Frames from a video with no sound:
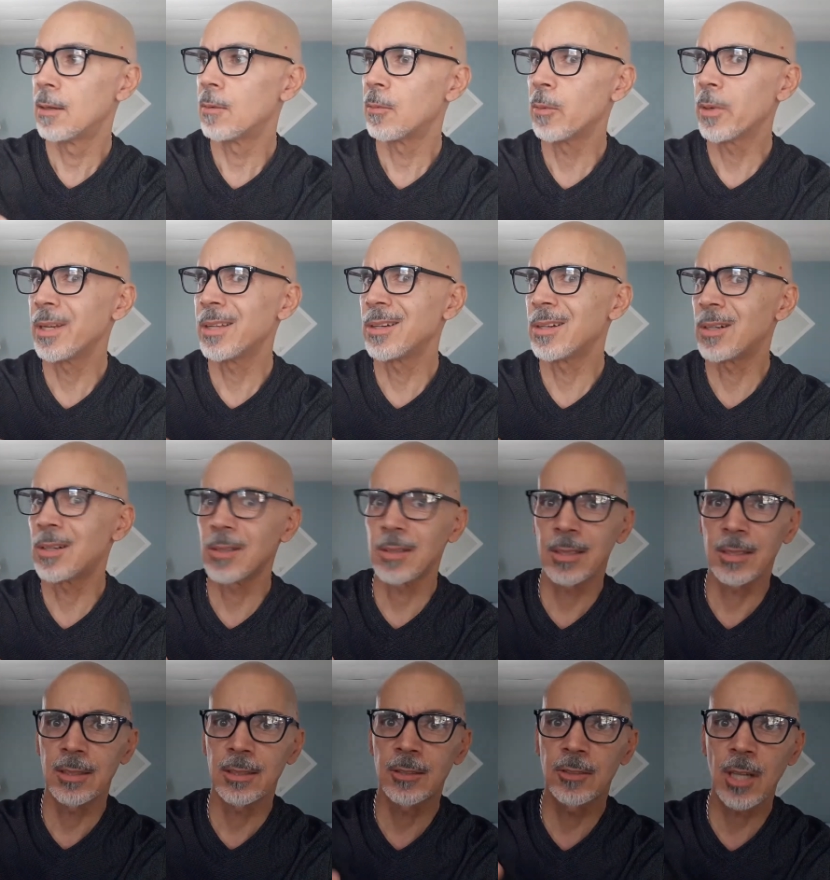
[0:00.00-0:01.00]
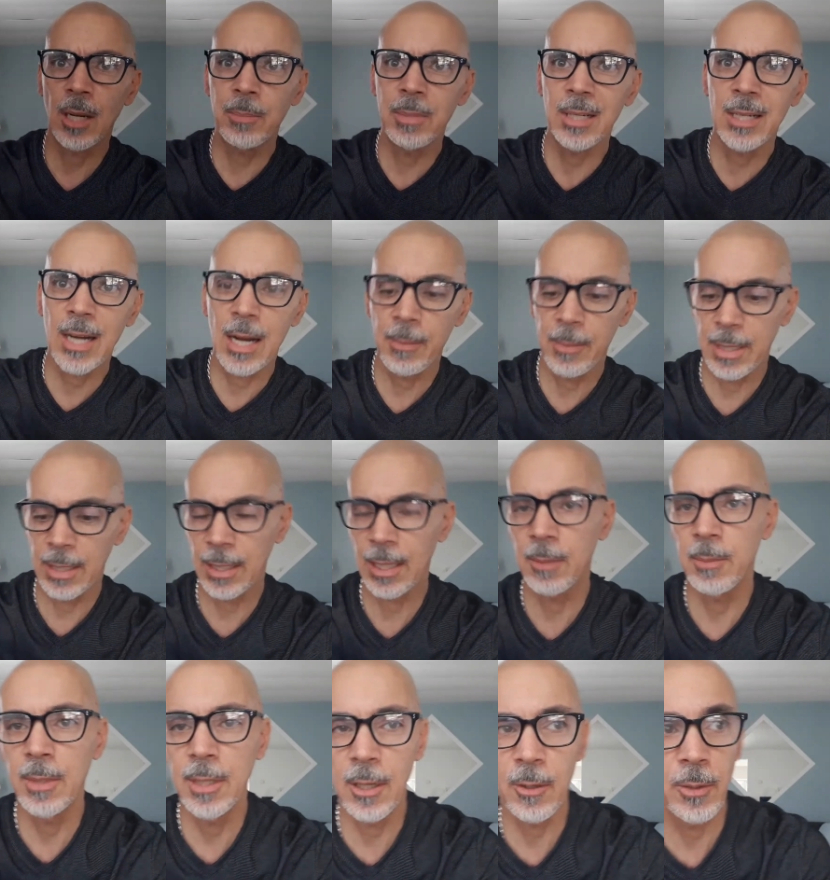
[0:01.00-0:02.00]
What do you call these? Drop a comment and let
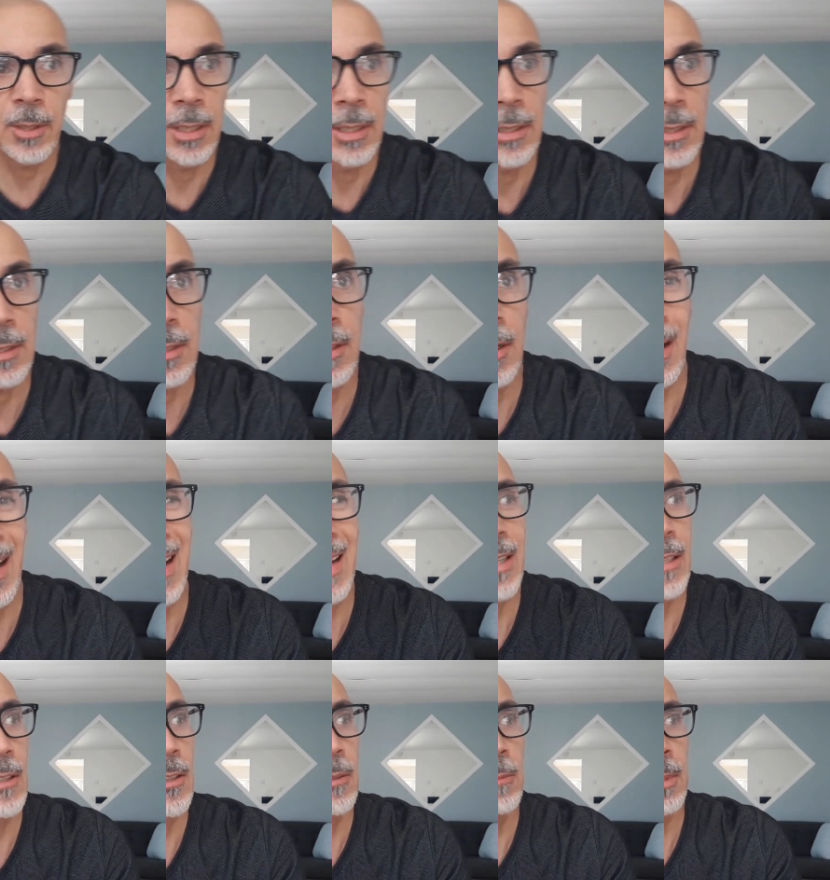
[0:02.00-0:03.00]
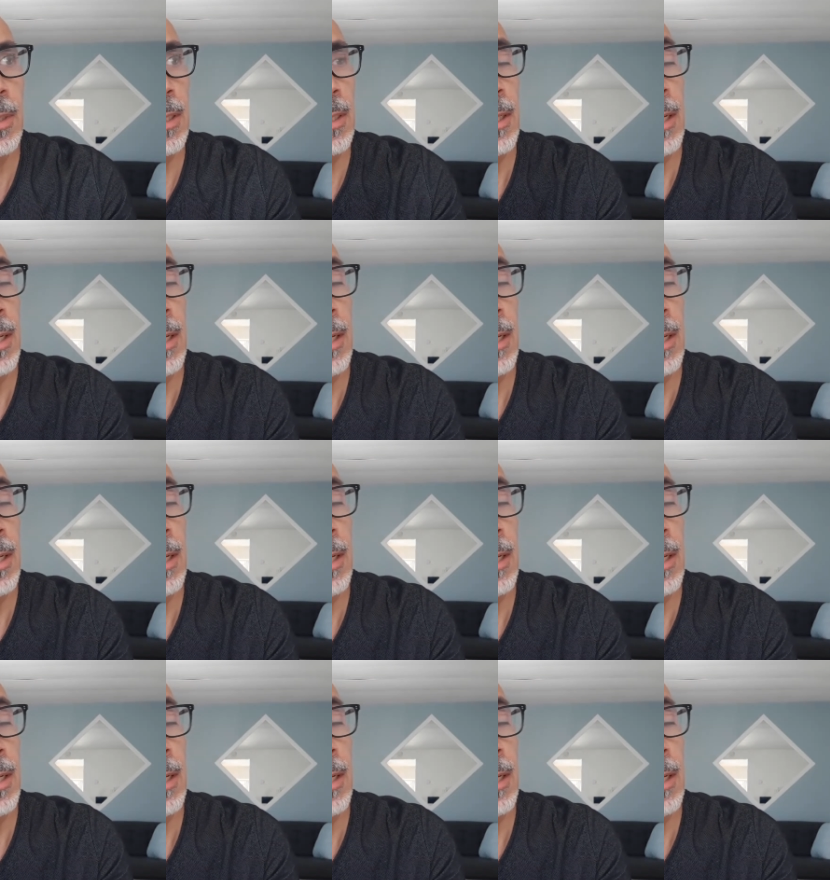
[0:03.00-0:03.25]
me know what these are called. I know, but